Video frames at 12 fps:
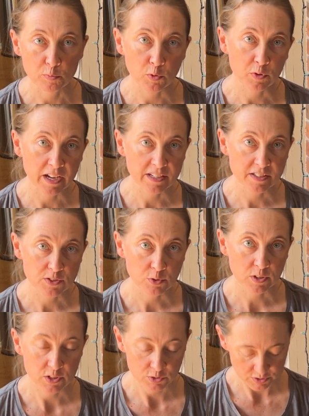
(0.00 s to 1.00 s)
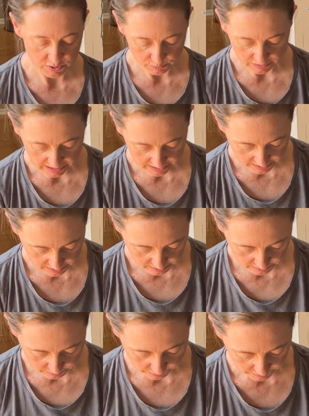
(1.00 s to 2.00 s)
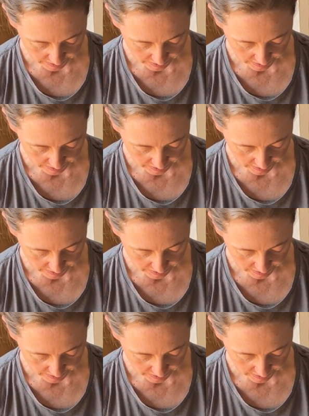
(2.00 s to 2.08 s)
oriented toiletries we got here, we've